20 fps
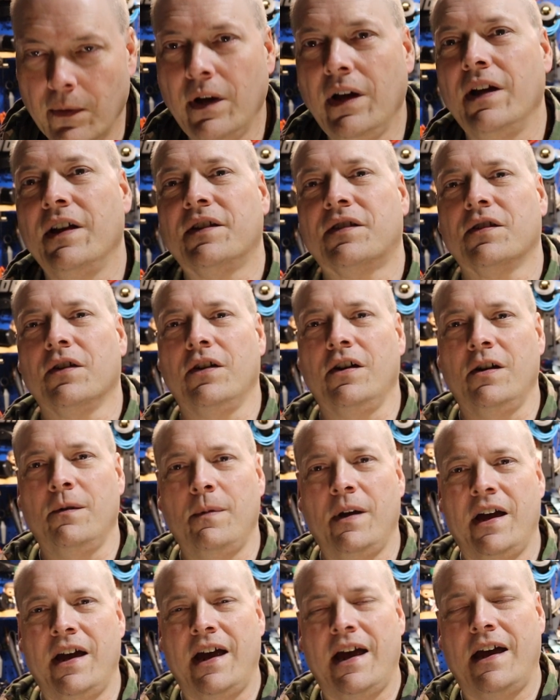Well, let going go
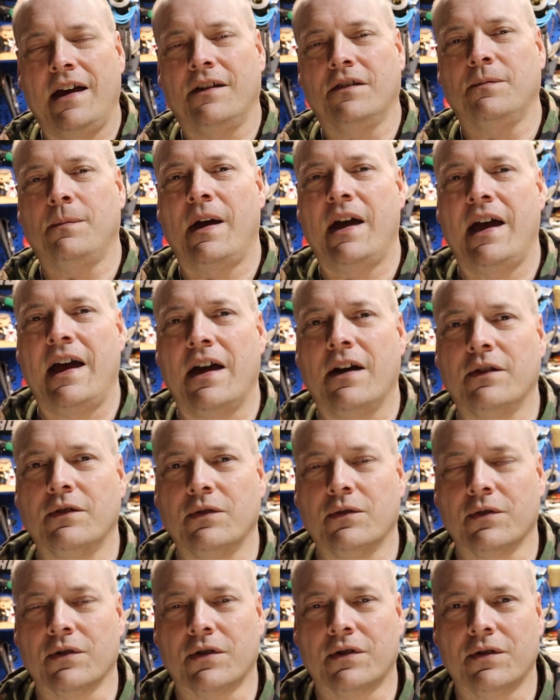everybody. How's my
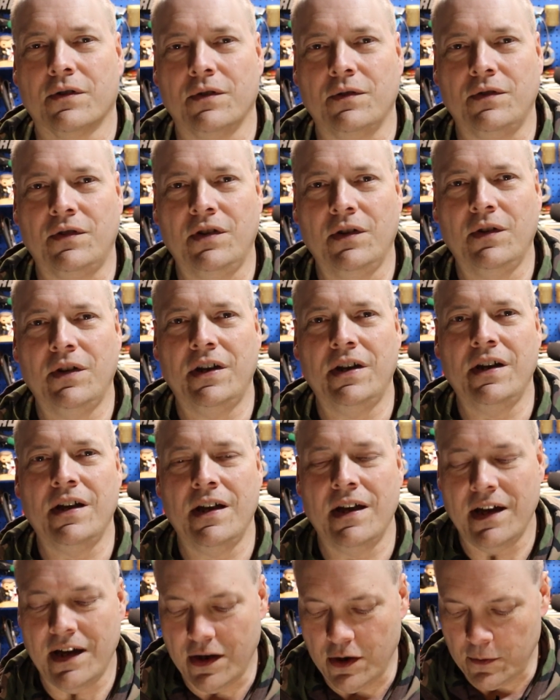outdoor crew doing? I
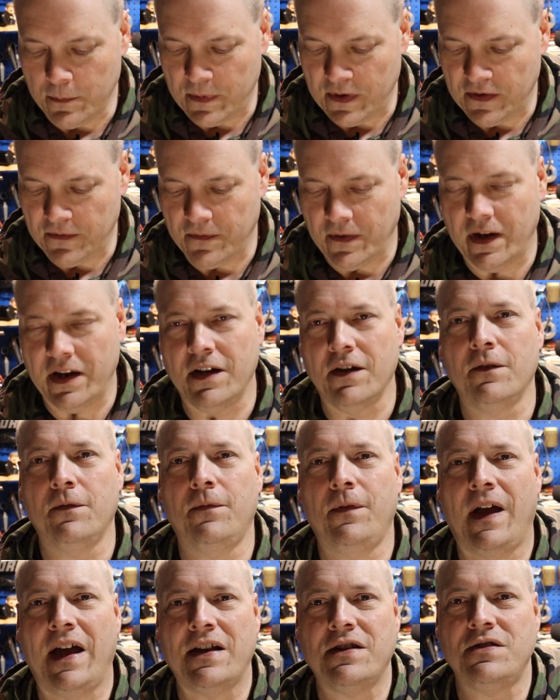hope this video
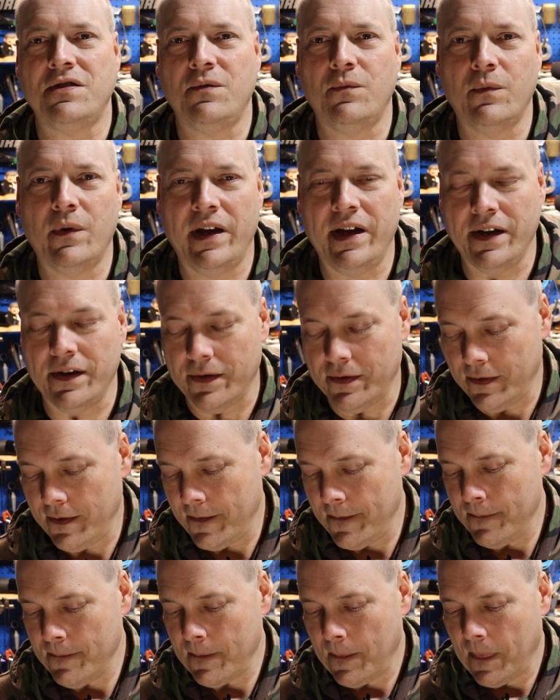finds you well.
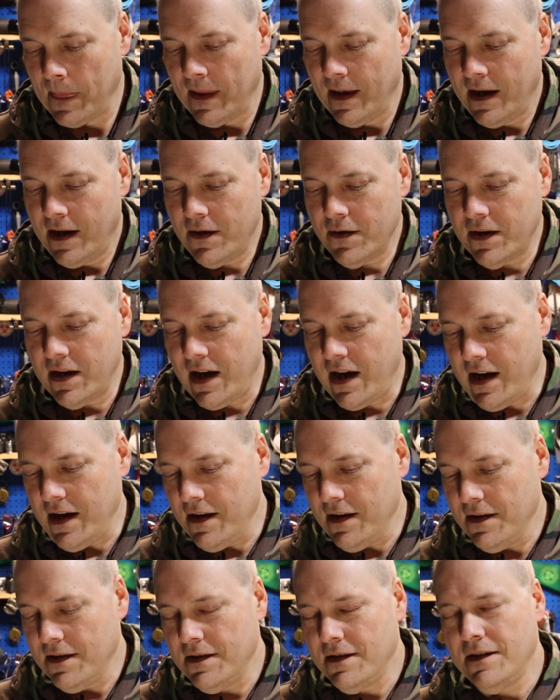
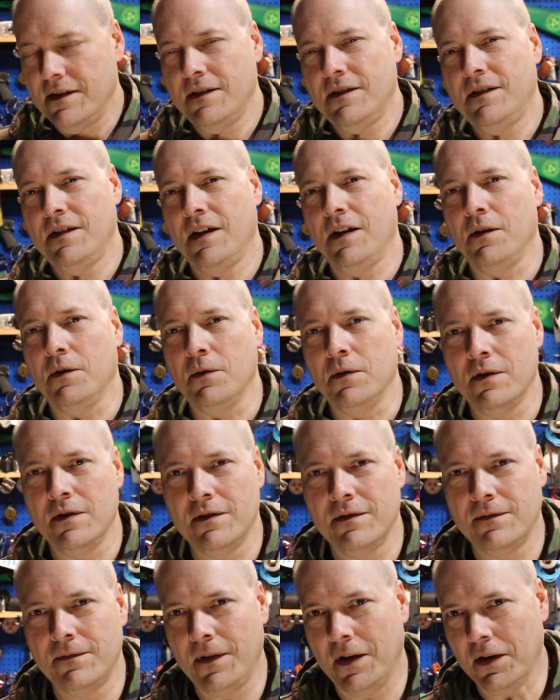Okay, so
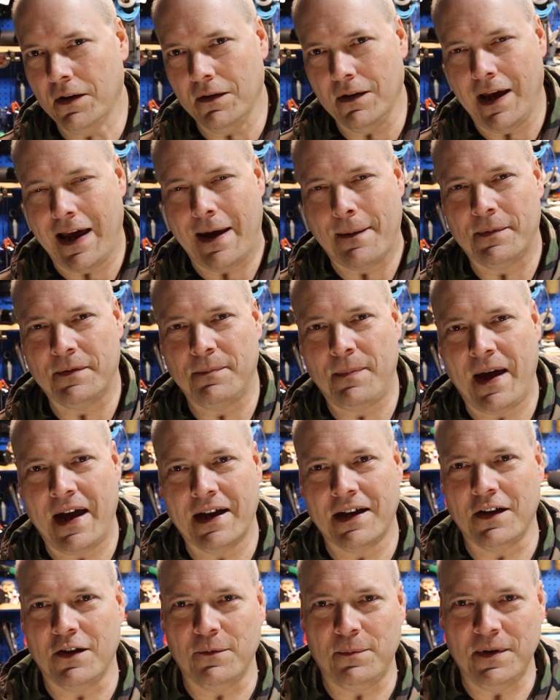Photo Lab's
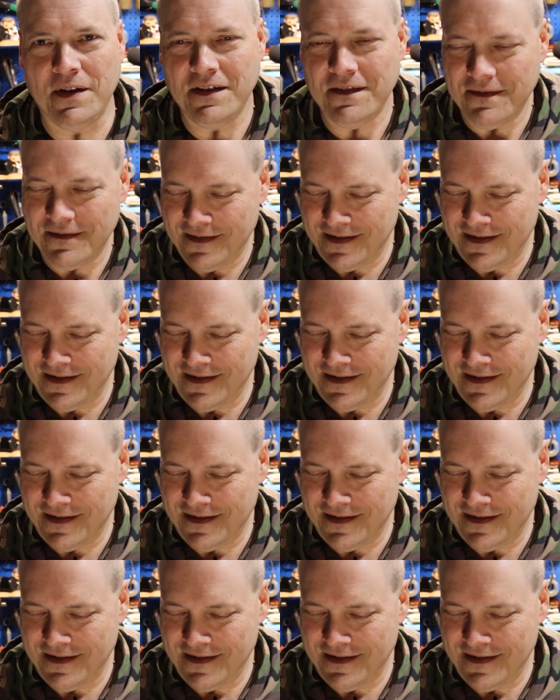back open.